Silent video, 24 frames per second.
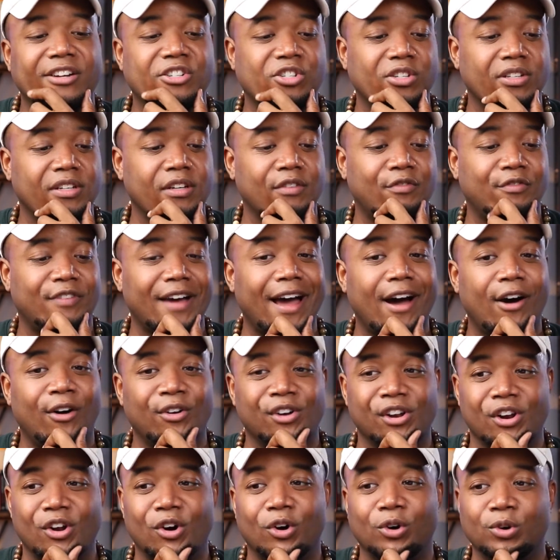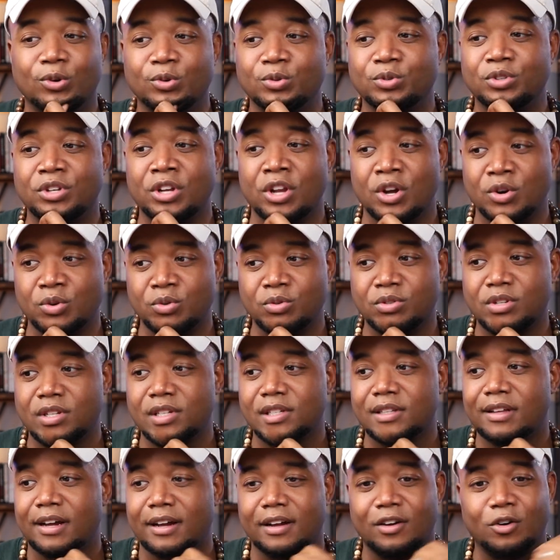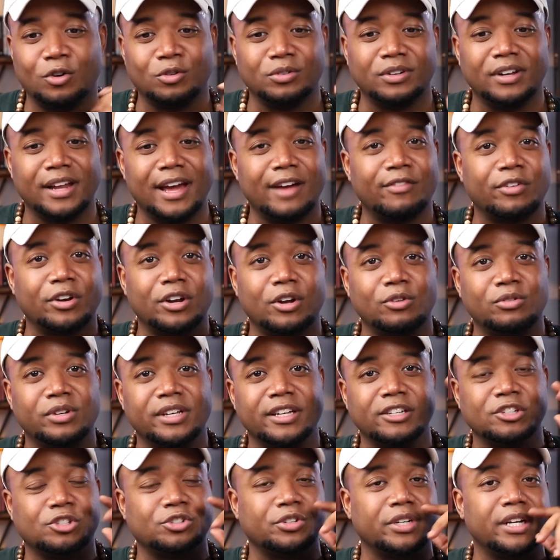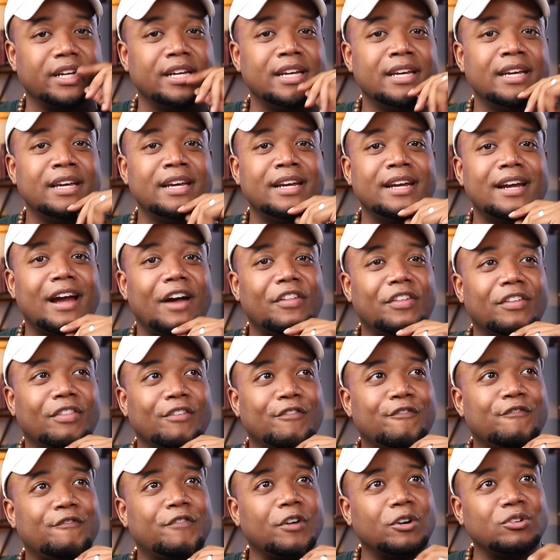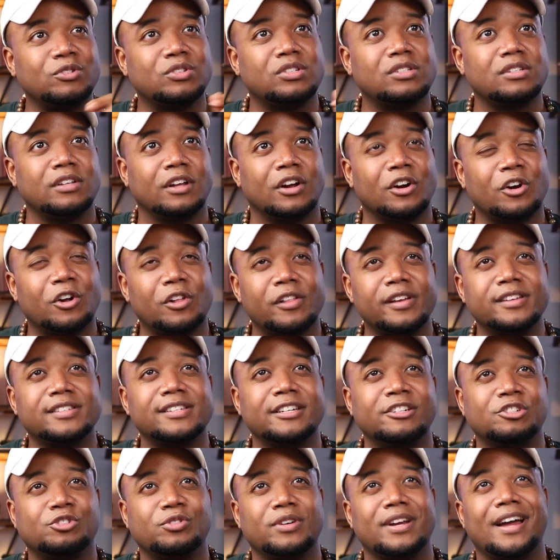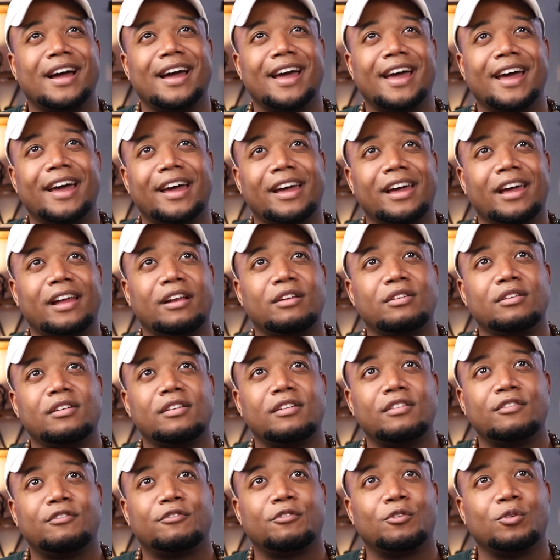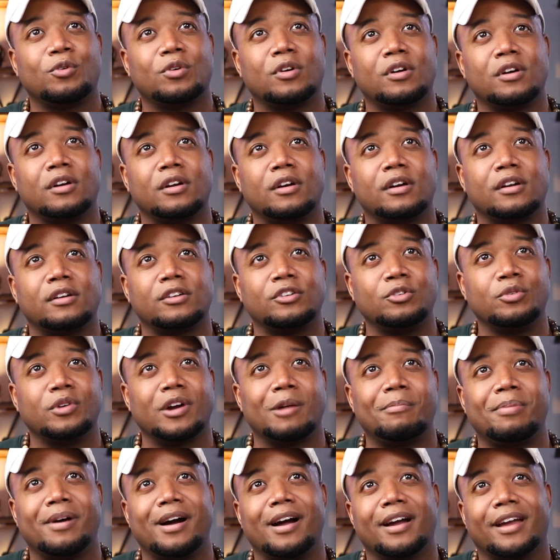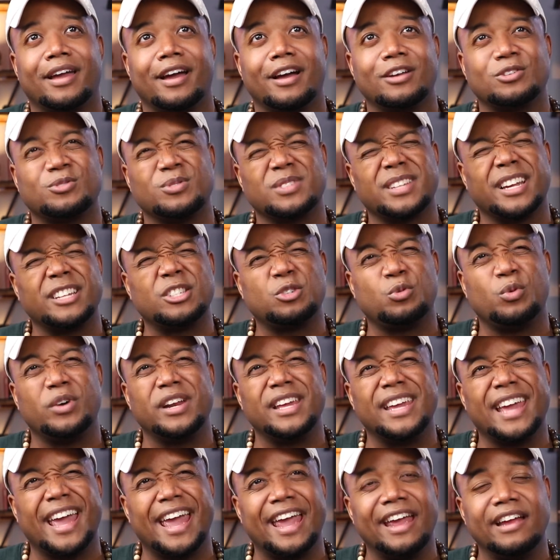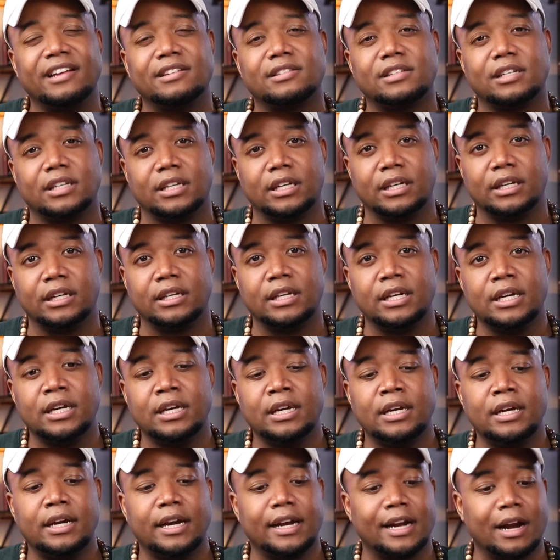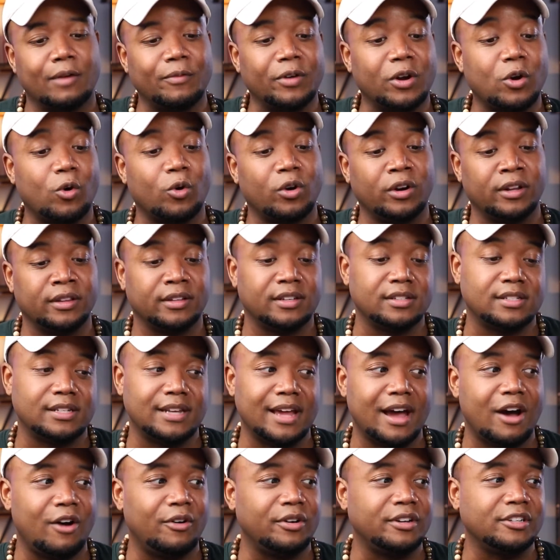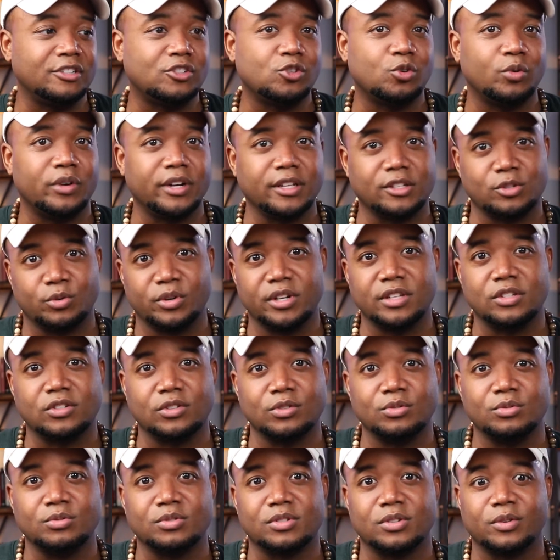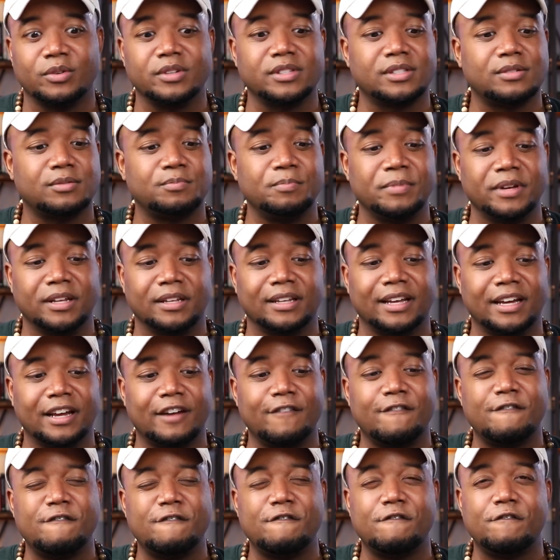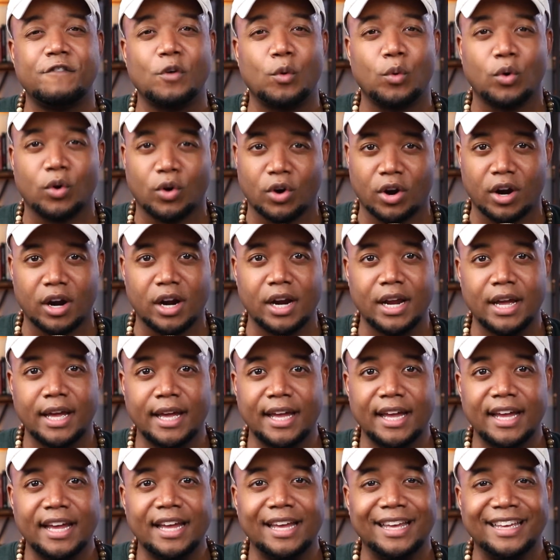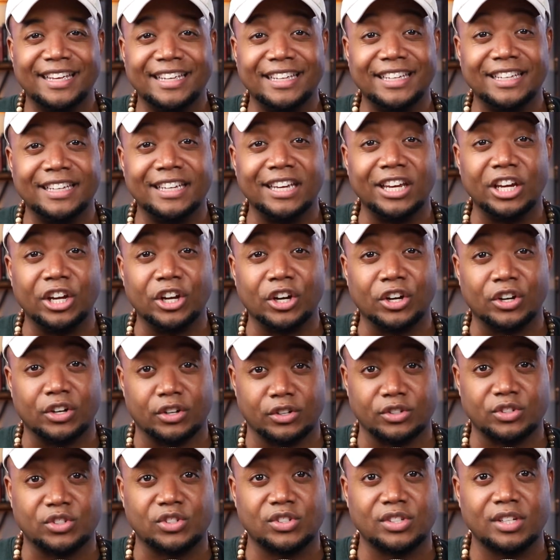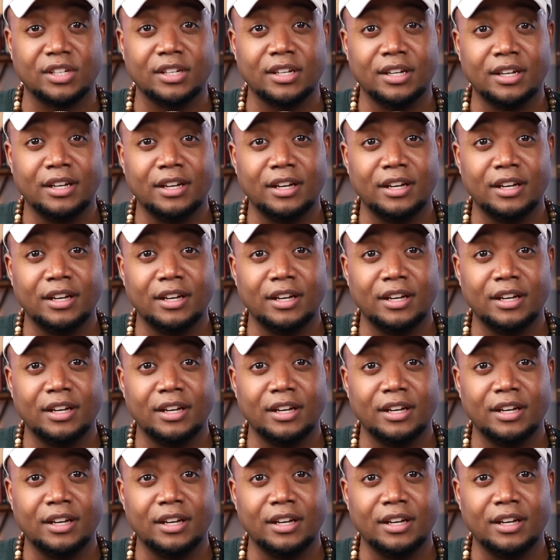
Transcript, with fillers: actually found an old note, like an old Evernote entry. I think the earliest entry I had for doing a podcast was like 2018. And I'm recording this now in 2022. So it's been like 4 years